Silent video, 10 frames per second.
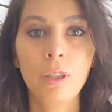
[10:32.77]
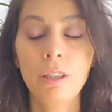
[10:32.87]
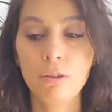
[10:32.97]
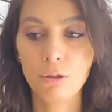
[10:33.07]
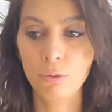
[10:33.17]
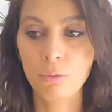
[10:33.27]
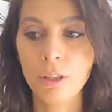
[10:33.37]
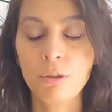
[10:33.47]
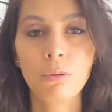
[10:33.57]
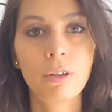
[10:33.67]
we tune
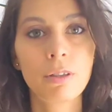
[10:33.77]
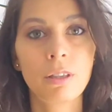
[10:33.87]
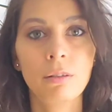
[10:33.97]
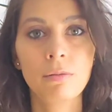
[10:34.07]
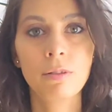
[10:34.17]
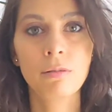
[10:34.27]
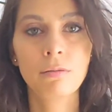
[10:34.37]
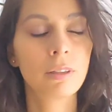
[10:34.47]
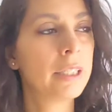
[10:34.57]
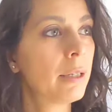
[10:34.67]
into ourselves,
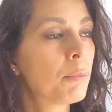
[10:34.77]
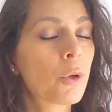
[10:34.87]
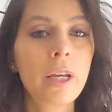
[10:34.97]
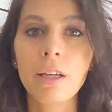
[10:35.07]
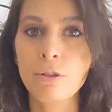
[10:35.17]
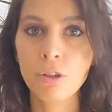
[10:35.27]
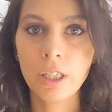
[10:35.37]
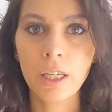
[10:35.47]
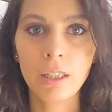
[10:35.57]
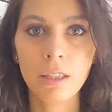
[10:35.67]
get more
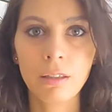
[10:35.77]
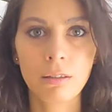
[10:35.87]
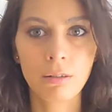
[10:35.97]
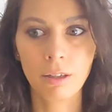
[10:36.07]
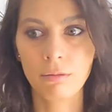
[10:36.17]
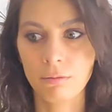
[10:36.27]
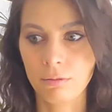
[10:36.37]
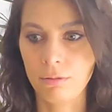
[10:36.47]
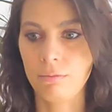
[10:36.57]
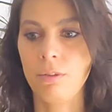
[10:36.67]
educated
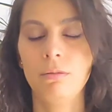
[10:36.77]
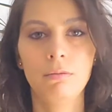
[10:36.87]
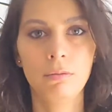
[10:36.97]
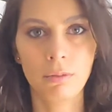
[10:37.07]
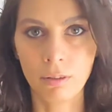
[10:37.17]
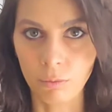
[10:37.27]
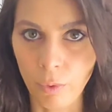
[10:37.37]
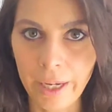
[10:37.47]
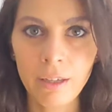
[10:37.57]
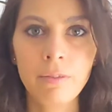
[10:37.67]
around, well, the
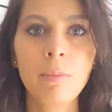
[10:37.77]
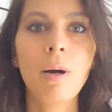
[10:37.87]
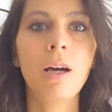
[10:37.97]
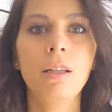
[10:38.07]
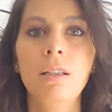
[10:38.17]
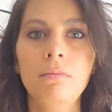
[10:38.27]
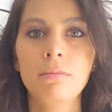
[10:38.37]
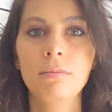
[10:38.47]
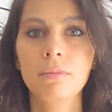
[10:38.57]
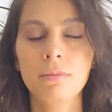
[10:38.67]
way of the body,
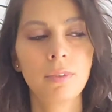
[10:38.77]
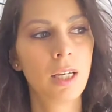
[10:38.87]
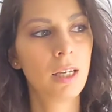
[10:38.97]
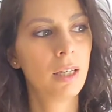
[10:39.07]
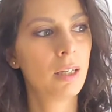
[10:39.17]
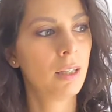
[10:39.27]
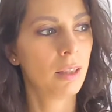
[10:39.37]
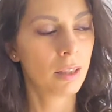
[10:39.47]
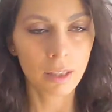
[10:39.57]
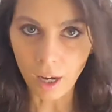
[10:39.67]

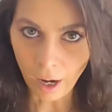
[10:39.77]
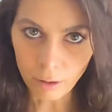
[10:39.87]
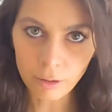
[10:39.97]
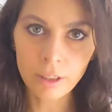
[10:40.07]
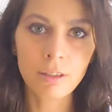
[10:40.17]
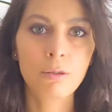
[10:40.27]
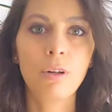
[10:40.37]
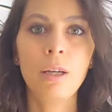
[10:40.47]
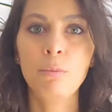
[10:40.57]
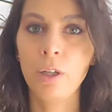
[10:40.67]
how to
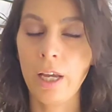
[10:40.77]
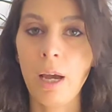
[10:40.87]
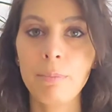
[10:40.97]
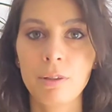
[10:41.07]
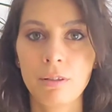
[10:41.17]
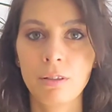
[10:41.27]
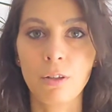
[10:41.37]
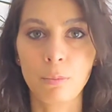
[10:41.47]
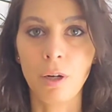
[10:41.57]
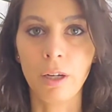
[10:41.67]
describe what happens in
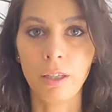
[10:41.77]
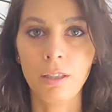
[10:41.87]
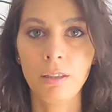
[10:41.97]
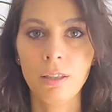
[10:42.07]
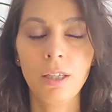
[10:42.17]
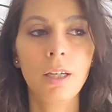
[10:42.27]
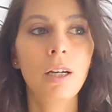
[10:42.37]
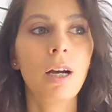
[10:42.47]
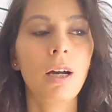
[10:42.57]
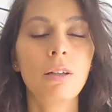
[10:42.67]
our body,
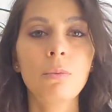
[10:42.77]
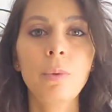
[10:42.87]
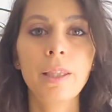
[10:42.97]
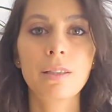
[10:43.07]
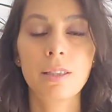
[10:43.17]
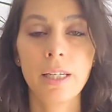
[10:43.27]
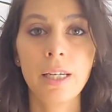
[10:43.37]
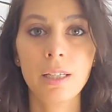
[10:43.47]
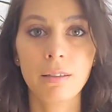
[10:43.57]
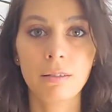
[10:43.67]
how to
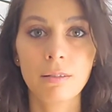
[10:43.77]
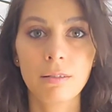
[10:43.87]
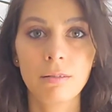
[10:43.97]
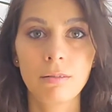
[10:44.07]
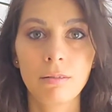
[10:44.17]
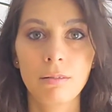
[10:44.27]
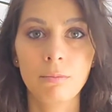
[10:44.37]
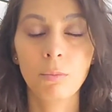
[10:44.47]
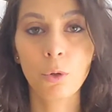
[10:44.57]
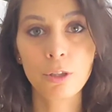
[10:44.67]
withstand
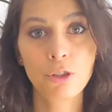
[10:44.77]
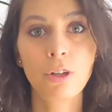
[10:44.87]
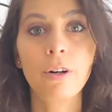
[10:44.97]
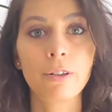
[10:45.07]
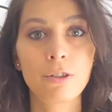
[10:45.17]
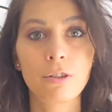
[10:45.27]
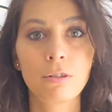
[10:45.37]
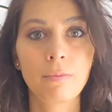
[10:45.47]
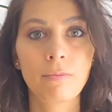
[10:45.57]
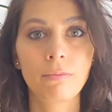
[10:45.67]
more
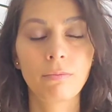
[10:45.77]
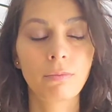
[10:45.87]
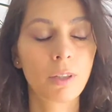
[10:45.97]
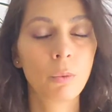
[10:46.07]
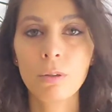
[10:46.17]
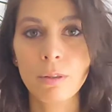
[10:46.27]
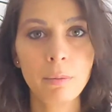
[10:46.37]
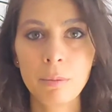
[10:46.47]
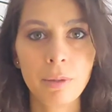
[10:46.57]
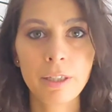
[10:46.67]
charge. What do I
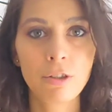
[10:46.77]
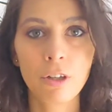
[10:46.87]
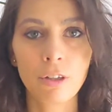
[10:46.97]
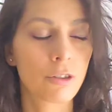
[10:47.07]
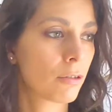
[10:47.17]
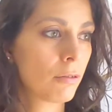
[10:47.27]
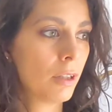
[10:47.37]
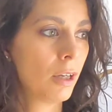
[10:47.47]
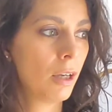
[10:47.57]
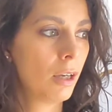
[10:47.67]
mean by charge?